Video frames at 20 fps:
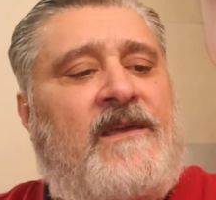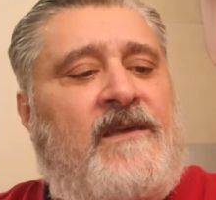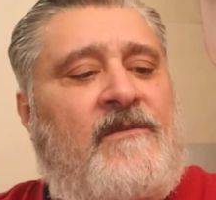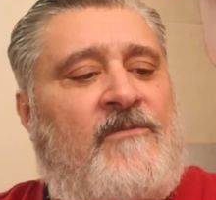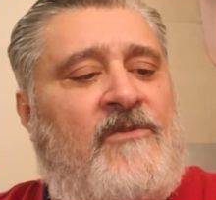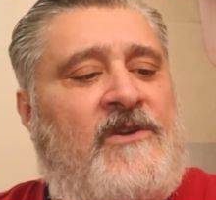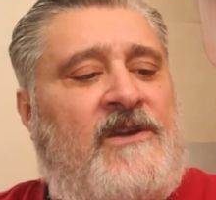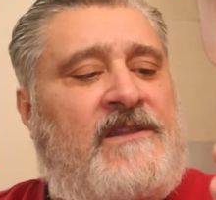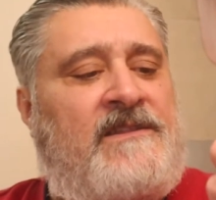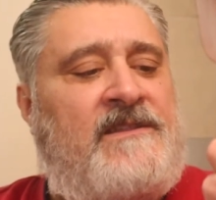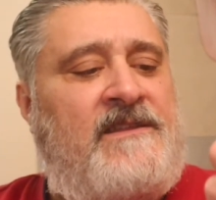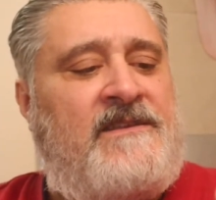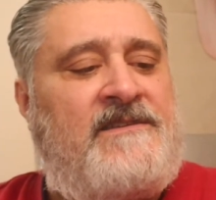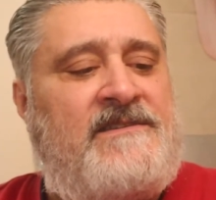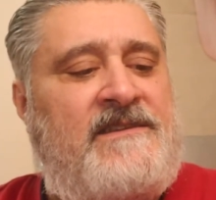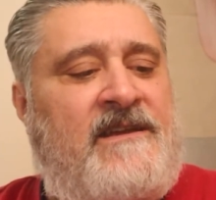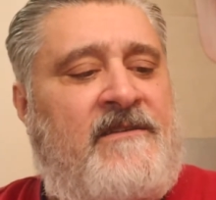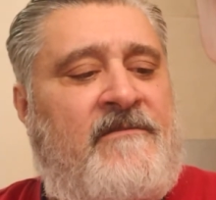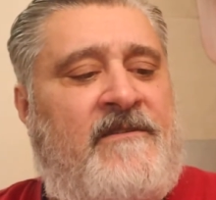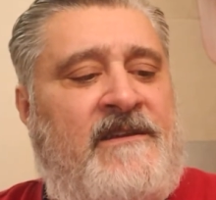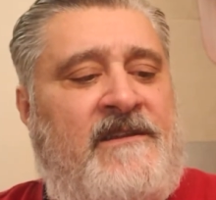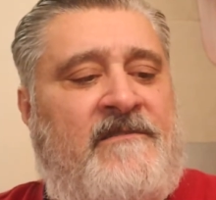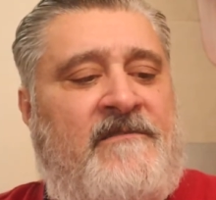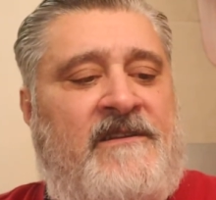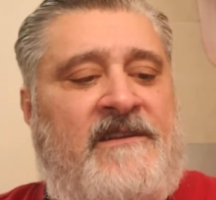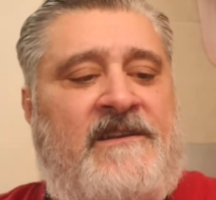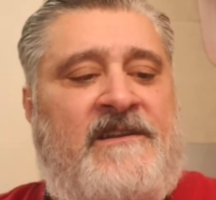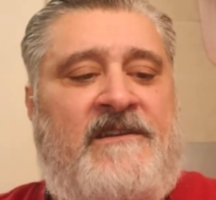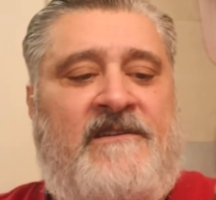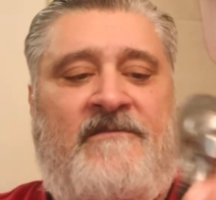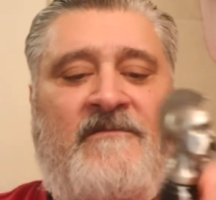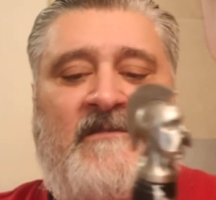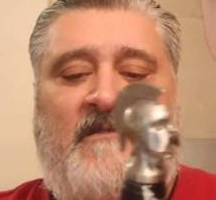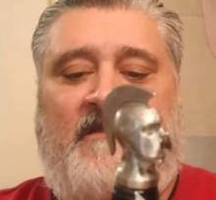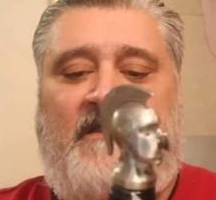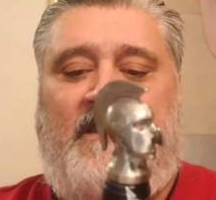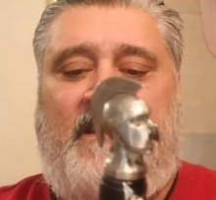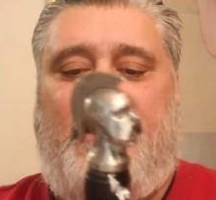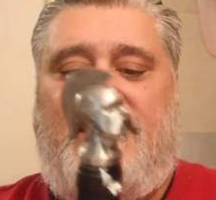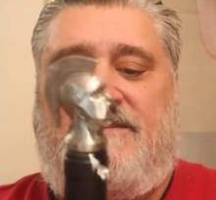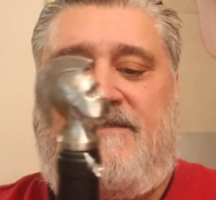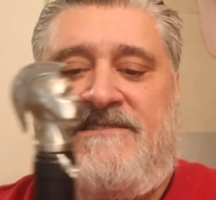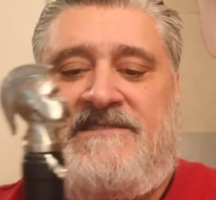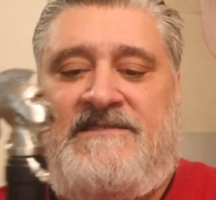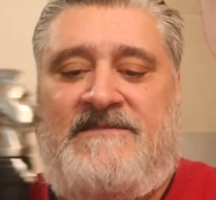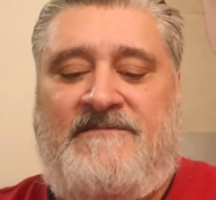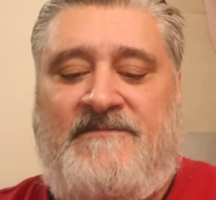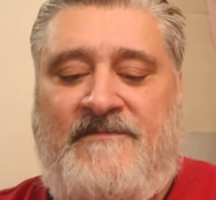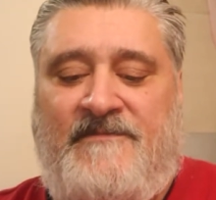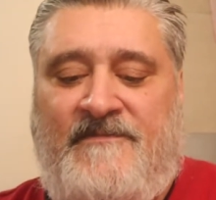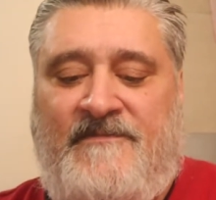And we'll get this aerator in here real nice.